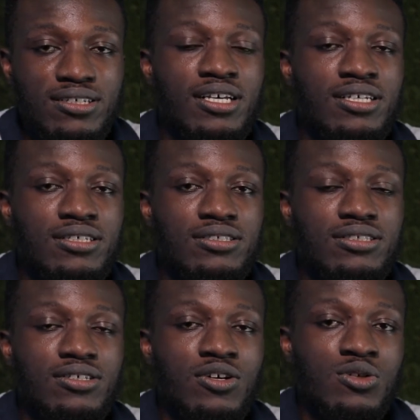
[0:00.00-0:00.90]
and
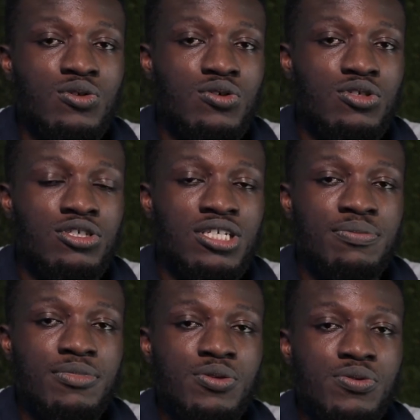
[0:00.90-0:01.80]
also you
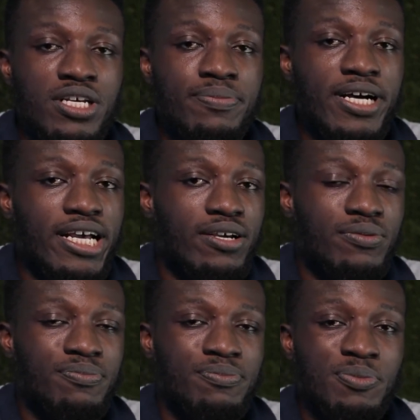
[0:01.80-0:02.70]
shouldn't be swayed by
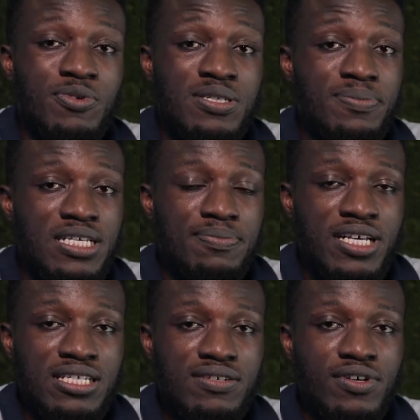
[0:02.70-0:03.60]
people's
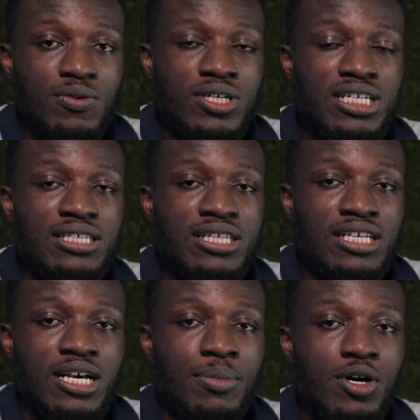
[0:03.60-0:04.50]
perspective and what they
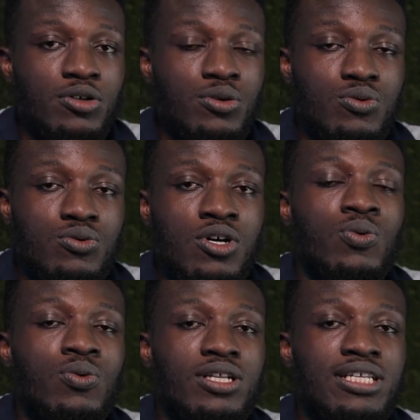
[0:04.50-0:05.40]
think about you,
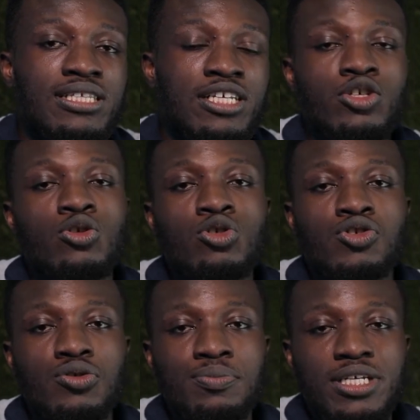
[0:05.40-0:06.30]
what they think you
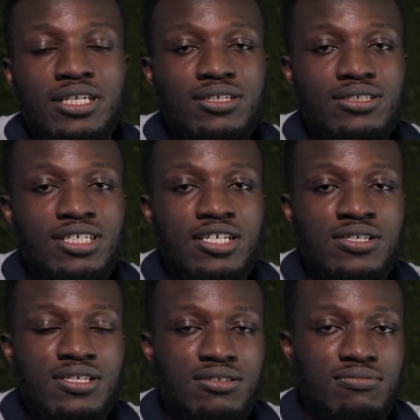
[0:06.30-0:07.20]
should be.
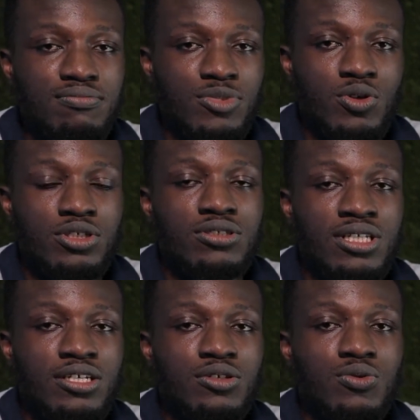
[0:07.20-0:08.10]
Just be what you
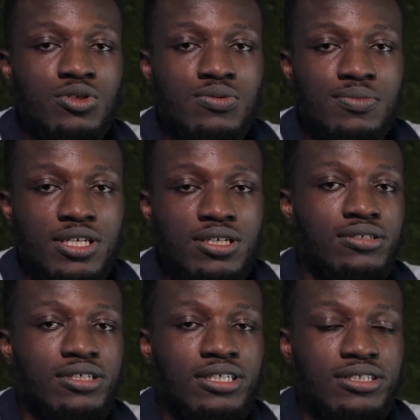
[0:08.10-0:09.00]
think you want to be,
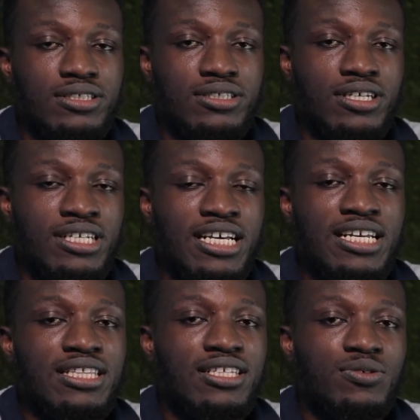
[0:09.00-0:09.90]
and any
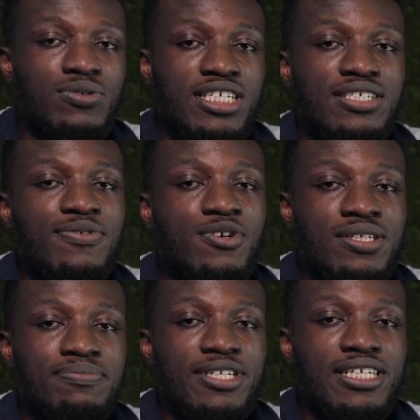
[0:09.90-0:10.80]
other thing will just fall
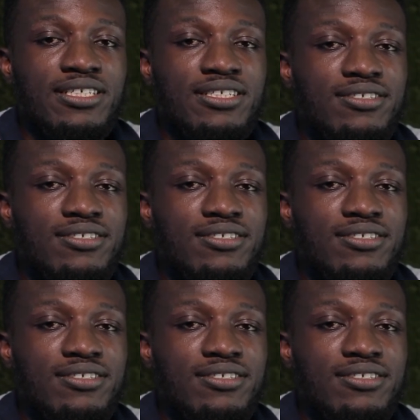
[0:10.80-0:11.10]
in place.